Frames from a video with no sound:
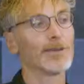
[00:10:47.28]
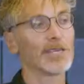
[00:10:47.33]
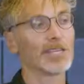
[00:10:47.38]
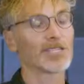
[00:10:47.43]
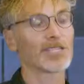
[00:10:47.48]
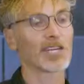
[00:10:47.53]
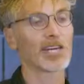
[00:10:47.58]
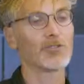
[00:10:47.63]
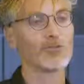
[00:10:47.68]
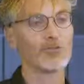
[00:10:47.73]

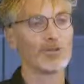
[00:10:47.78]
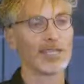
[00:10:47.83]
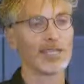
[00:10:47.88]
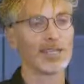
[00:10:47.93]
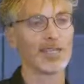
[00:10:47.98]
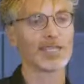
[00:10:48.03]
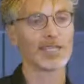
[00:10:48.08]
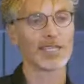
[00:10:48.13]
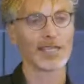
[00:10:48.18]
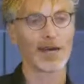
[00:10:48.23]
because I
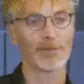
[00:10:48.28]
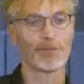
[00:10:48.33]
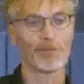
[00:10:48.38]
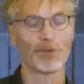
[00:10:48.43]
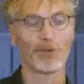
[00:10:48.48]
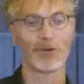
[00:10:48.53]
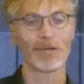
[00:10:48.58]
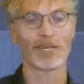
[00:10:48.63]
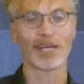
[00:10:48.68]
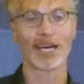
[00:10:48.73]
realized at that
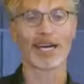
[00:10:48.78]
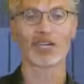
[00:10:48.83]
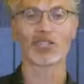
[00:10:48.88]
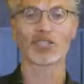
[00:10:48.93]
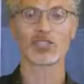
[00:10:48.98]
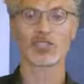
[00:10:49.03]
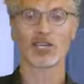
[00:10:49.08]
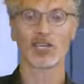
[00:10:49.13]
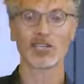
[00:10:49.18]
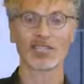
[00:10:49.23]
point that I
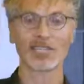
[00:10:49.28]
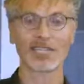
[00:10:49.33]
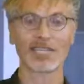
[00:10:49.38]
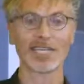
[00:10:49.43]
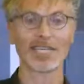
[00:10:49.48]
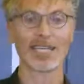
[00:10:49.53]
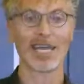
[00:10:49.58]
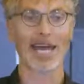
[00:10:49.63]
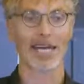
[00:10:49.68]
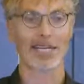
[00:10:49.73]
could start to
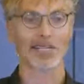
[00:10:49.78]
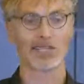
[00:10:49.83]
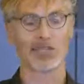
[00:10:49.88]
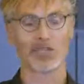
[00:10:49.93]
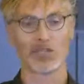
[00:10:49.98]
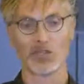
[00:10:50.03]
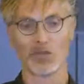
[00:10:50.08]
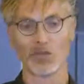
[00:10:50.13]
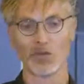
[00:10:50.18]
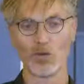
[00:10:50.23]
connect the
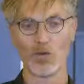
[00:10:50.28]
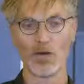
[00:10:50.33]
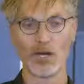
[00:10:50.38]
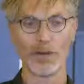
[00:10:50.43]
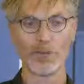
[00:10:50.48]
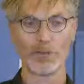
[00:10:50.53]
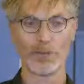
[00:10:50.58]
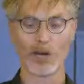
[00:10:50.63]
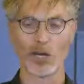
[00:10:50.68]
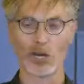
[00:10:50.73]
two
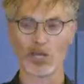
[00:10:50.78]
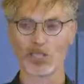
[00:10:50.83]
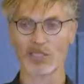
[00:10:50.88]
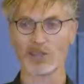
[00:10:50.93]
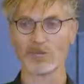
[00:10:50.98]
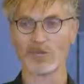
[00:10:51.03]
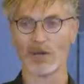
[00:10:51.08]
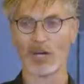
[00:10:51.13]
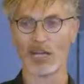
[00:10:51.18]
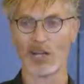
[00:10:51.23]
parts
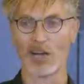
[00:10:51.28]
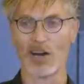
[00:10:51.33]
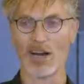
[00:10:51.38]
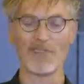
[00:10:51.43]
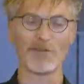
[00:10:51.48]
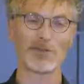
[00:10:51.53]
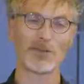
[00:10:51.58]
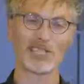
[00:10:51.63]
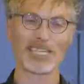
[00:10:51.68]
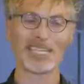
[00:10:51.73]
of my
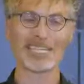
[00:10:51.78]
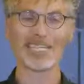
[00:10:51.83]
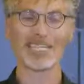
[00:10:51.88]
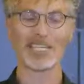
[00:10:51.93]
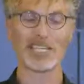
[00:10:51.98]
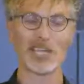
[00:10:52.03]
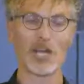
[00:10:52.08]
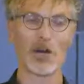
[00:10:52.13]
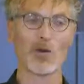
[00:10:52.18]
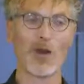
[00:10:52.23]
life, because I
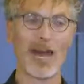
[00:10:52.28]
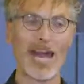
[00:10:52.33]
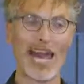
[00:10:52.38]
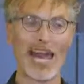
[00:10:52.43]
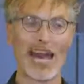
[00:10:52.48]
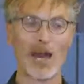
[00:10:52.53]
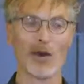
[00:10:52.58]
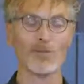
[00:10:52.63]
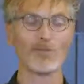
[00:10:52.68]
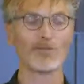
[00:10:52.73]
didn't know
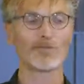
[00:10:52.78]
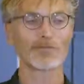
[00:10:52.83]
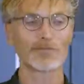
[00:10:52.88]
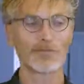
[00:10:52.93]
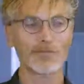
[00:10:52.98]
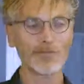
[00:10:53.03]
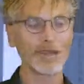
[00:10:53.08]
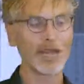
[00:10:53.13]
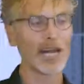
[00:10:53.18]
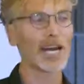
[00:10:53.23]
how.
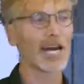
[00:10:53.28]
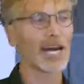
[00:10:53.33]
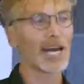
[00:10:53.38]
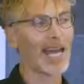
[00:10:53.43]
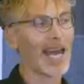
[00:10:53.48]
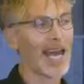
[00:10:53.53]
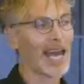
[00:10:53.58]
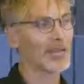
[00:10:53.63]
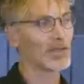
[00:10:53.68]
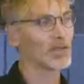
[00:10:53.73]
I
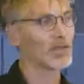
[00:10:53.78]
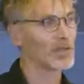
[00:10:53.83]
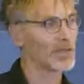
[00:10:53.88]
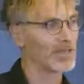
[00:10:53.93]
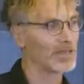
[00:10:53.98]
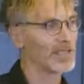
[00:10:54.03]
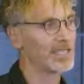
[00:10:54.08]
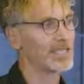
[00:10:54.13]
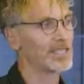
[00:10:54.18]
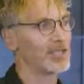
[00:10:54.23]
had all
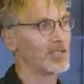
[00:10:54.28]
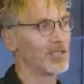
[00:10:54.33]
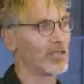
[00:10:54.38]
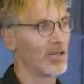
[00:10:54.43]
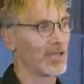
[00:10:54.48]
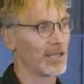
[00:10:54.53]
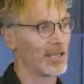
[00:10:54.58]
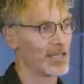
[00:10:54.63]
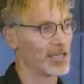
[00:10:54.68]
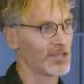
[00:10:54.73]
of this
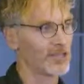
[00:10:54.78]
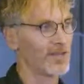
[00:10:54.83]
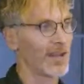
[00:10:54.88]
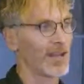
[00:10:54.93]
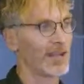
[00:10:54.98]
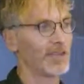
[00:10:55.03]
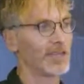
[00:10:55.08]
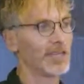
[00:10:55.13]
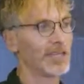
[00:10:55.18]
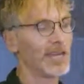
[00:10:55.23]
knowledge
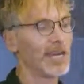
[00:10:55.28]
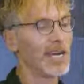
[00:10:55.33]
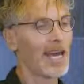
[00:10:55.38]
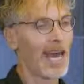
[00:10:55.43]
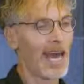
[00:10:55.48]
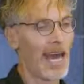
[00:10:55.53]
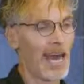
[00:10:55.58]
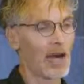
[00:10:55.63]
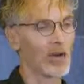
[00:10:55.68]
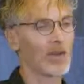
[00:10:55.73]
around
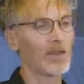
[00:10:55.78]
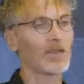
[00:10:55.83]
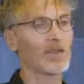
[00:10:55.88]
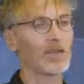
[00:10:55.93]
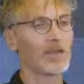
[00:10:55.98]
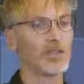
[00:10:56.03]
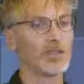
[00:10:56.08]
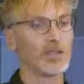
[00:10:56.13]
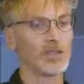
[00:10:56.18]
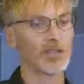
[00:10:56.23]
health
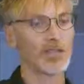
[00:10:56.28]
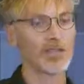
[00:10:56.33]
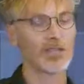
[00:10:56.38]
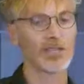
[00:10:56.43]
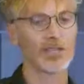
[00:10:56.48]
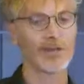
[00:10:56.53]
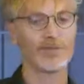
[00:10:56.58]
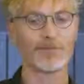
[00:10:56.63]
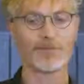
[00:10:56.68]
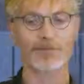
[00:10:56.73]
and
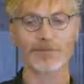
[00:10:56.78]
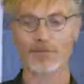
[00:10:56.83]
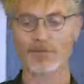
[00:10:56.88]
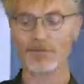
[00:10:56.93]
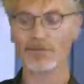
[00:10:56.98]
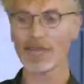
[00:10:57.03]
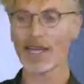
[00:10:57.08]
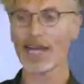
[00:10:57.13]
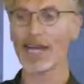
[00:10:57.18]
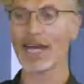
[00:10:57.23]
nutrition,
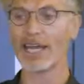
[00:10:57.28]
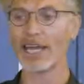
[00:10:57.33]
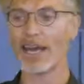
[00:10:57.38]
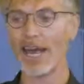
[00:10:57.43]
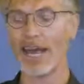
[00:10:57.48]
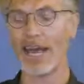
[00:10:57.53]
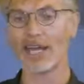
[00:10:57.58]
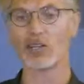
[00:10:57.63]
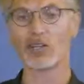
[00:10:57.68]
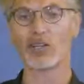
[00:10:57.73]
and I
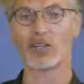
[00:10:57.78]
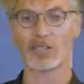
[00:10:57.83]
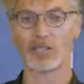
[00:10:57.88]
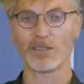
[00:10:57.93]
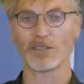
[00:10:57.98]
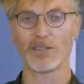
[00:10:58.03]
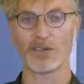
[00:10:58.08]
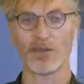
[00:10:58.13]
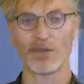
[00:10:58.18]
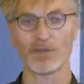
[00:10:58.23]
had lots
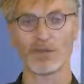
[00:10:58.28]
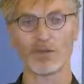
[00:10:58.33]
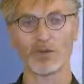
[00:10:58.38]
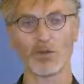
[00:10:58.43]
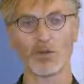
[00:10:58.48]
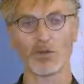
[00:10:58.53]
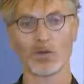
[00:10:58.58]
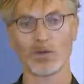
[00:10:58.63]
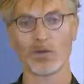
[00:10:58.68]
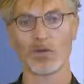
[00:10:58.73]
of people
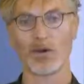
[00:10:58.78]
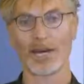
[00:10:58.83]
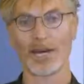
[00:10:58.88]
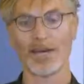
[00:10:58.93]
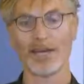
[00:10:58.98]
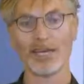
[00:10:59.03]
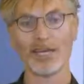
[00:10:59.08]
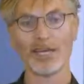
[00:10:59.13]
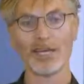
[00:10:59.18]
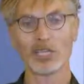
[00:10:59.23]
who were quite
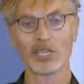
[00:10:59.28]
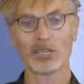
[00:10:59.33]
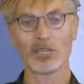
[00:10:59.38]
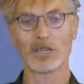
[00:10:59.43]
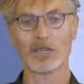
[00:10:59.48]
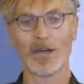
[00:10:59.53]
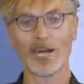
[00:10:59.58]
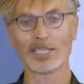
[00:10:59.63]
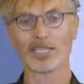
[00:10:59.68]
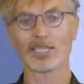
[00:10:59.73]

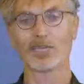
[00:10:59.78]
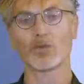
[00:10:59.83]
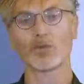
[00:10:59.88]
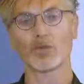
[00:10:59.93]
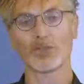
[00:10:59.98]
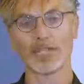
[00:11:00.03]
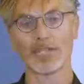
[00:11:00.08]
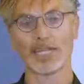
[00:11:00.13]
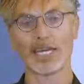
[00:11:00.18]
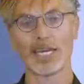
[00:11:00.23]
stressed and were in